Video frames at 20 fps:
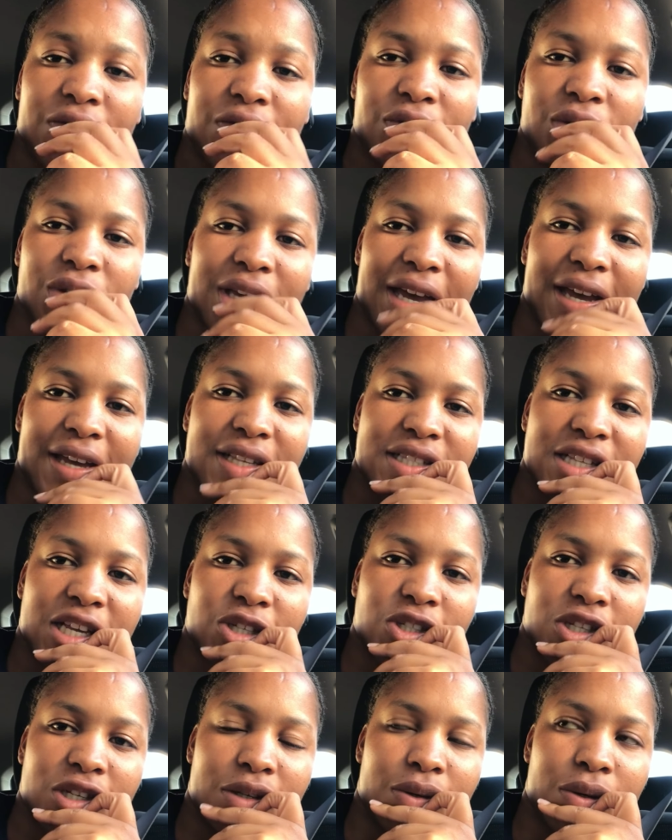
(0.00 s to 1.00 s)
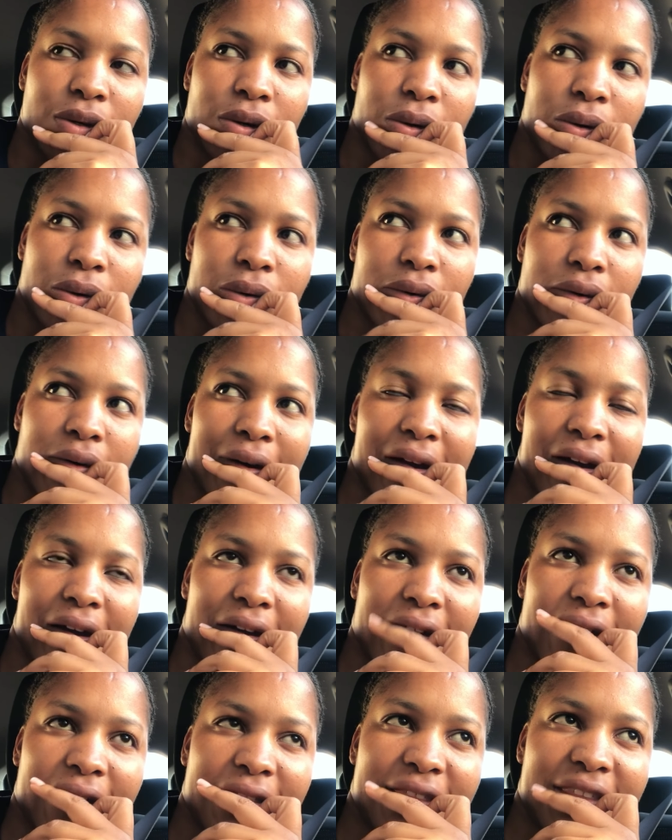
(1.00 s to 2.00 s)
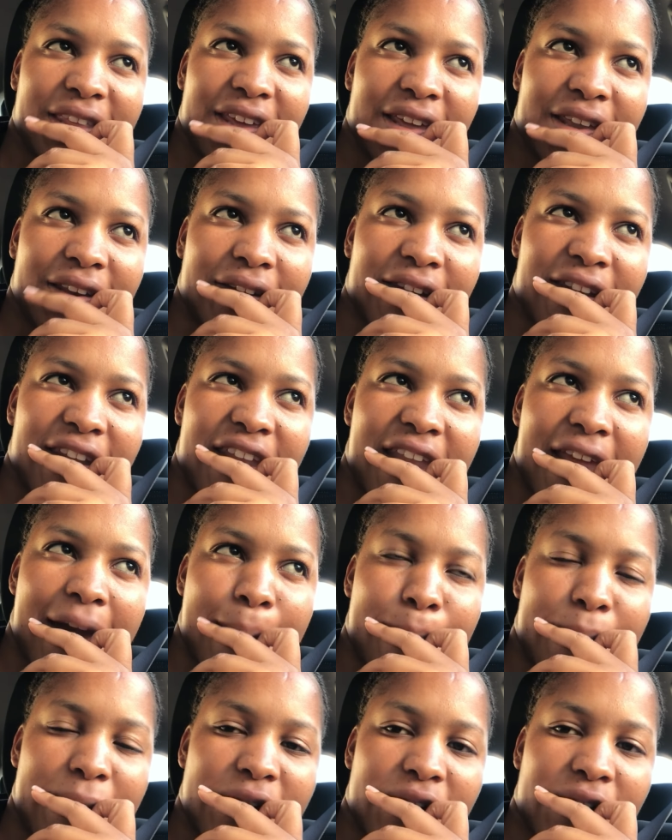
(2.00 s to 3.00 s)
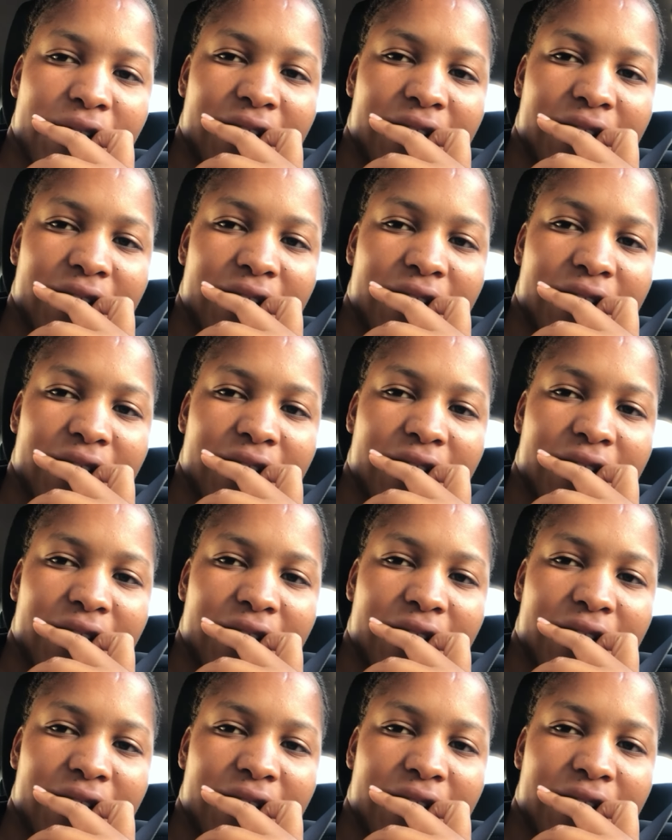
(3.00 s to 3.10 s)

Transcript: If you guys actually know the number